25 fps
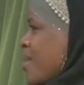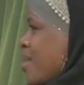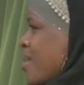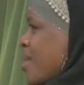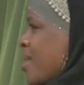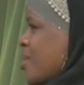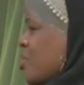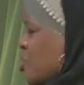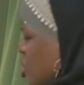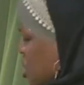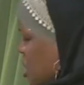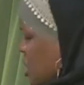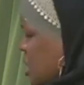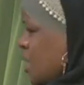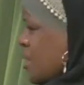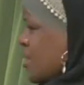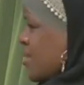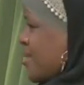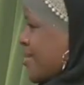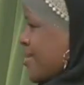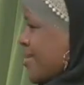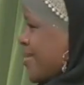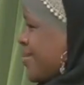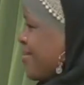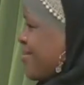And she
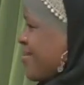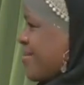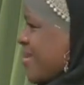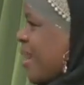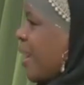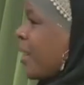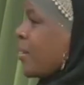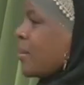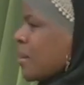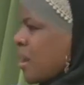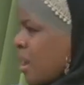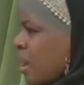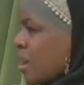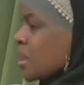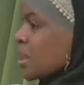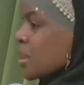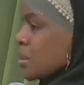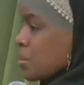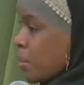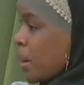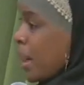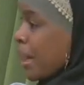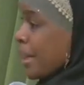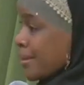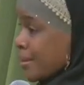says, Allah
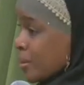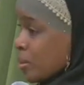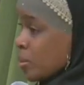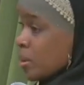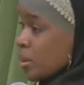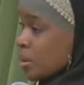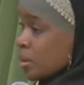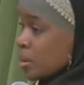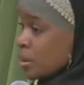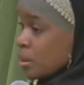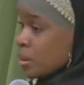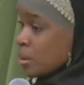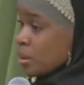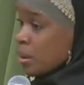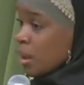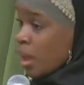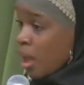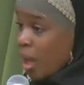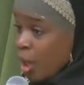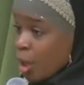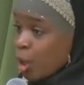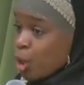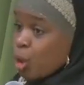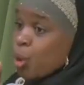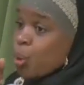is my Lord
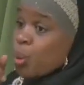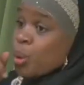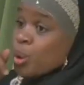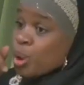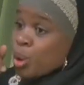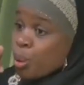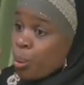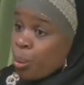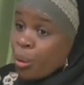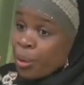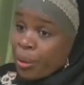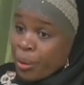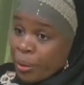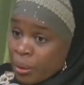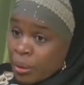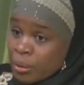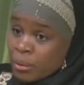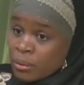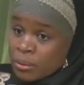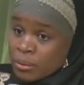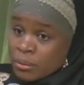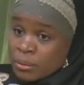and your Lord